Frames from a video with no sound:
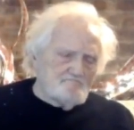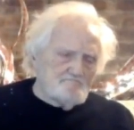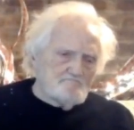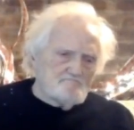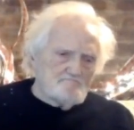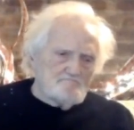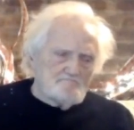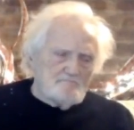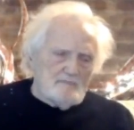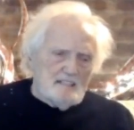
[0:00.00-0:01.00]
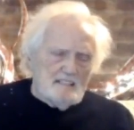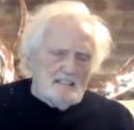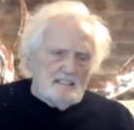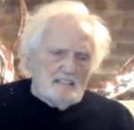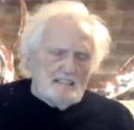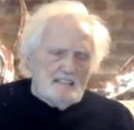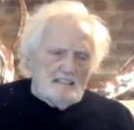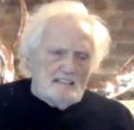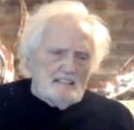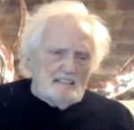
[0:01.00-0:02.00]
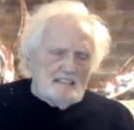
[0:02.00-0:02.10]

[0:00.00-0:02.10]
Nobody speaks.